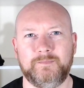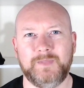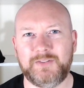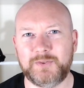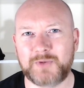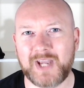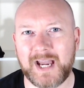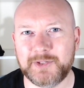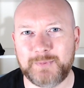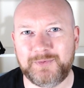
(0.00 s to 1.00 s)
Need some
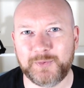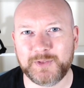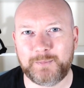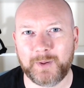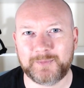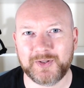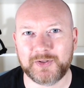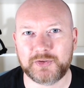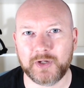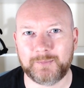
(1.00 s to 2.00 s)
cash before you pop to
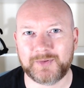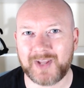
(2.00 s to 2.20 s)
the shops?